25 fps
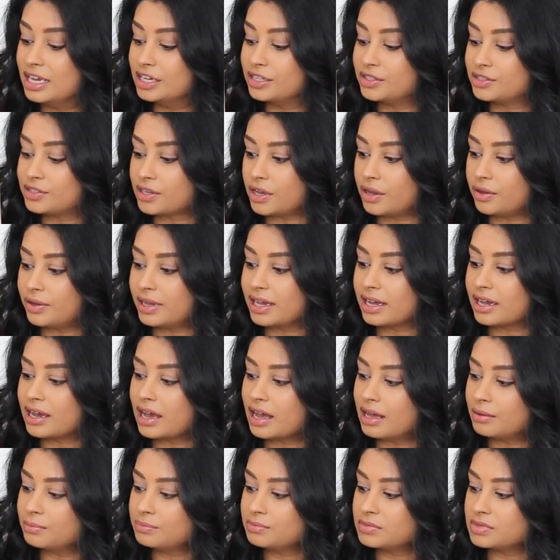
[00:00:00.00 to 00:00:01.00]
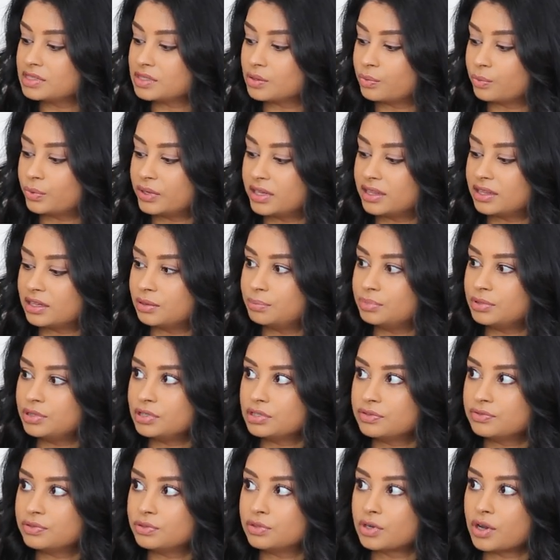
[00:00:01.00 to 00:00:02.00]
So it comes with a
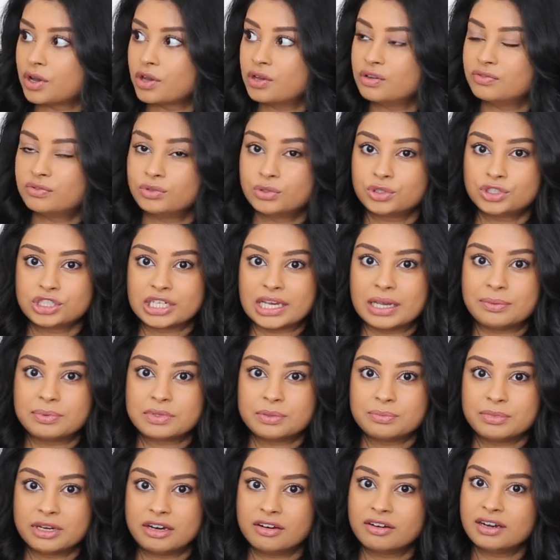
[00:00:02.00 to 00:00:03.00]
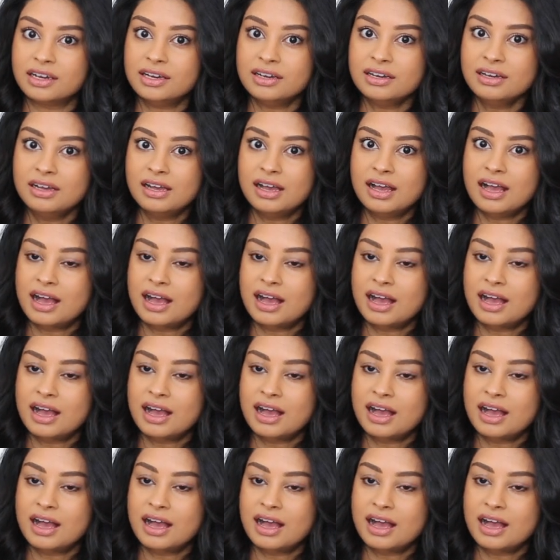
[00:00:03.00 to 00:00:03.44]
beautiful oval shaped mirror.